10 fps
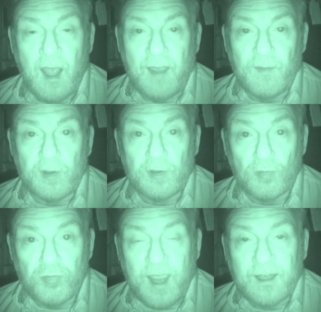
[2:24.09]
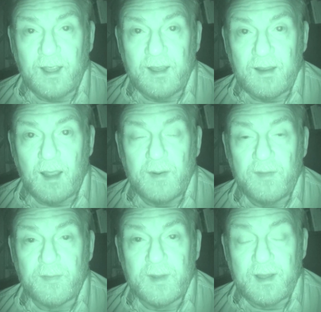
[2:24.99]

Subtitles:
I've got direct light coming from the